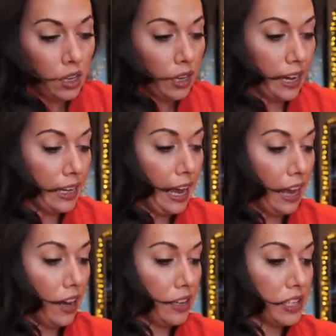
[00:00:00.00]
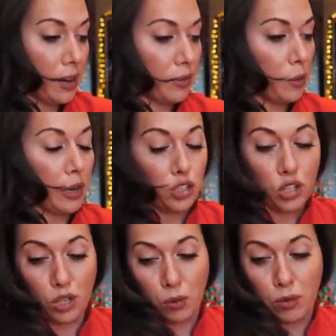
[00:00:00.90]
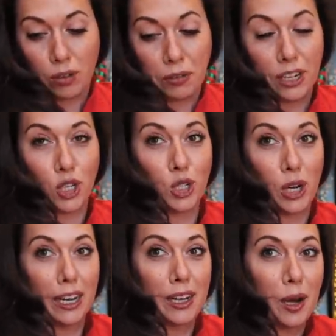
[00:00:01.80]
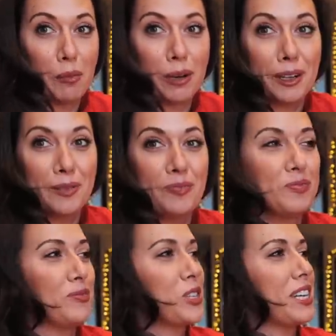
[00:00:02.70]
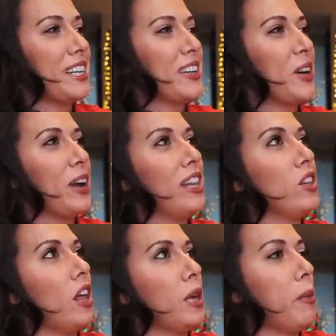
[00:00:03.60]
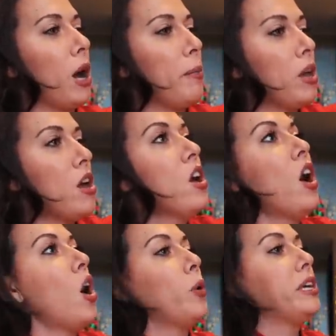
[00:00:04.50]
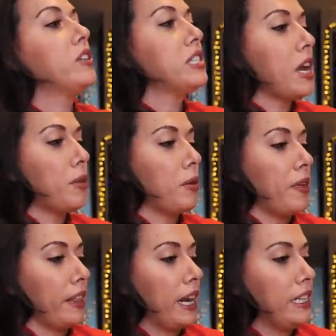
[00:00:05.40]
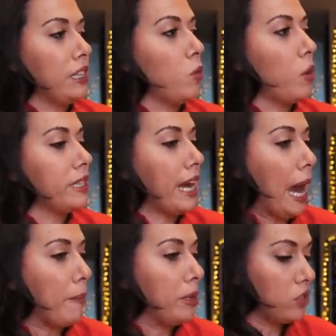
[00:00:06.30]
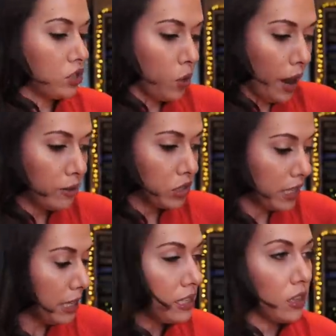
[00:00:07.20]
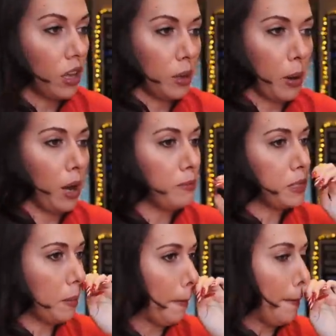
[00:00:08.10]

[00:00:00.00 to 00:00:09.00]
and chaos everywhere. Should we refresh our tracking number? Just kidding. Okay, lollipop. Oh, here's the other thing that I didn't want to happen. So I was looking at these lollipops